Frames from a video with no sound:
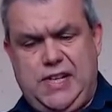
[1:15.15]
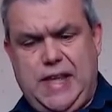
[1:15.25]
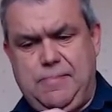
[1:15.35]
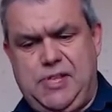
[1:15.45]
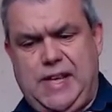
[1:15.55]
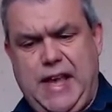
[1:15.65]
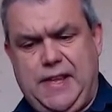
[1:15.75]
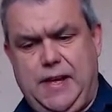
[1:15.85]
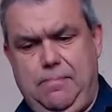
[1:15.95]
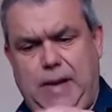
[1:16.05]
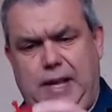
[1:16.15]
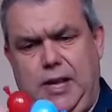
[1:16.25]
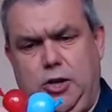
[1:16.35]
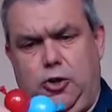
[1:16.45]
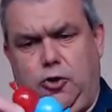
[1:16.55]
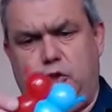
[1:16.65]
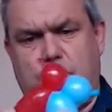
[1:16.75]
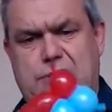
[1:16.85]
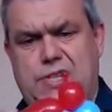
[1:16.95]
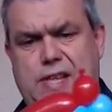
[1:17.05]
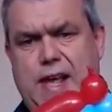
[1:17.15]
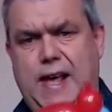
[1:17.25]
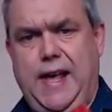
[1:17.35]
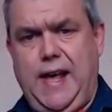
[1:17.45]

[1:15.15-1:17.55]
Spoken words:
them together, making a lock twist there.